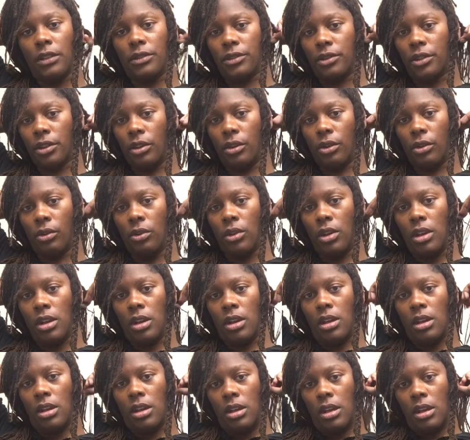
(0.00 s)
So
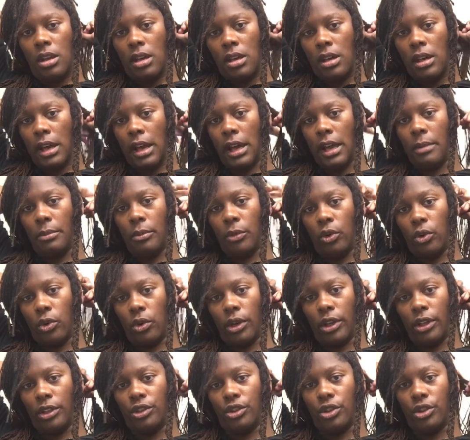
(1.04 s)
I'm
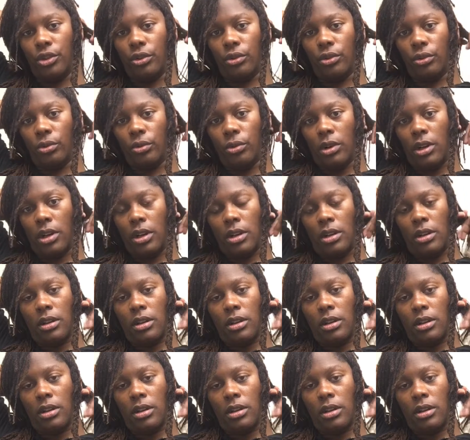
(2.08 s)
going to,